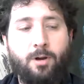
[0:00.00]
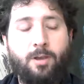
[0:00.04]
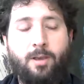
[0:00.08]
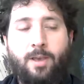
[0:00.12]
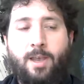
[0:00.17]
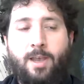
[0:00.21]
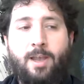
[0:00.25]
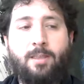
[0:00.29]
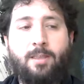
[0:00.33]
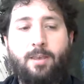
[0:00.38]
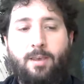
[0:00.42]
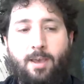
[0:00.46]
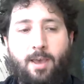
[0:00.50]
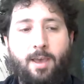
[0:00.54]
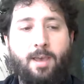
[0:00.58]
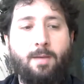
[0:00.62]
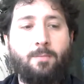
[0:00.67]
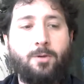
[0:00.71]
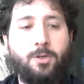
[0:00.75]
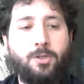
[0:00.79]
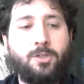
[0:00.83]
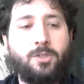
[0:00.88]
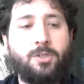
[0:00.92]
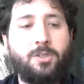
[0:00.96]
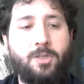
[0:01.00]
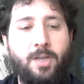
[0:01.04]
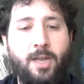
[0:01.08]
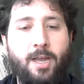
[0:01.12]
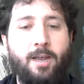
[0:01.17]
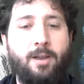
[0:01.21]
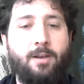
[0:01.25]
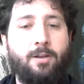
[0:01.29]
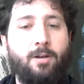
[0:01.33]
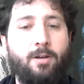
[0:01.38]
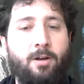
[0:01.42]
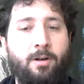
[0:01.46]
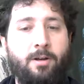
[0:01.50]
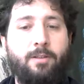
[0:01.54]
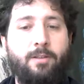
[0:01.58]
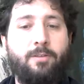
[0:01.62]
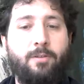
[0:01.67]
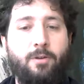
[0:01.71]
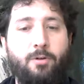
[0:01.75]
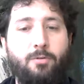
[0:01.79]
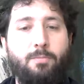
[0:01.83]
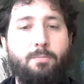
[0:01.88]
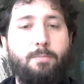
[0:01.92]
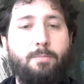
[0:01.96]
Can't the game just stand on its
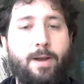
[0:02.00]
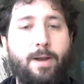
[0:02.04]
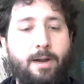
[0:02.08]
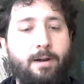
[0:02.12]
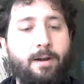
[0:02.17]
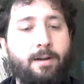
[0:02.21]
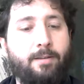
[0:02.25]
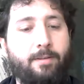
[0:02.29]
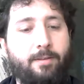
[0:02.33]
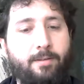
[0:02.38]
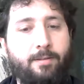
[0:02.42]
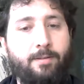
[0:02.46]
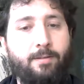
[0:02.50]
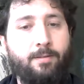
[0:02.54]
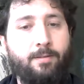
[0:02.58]
own merits?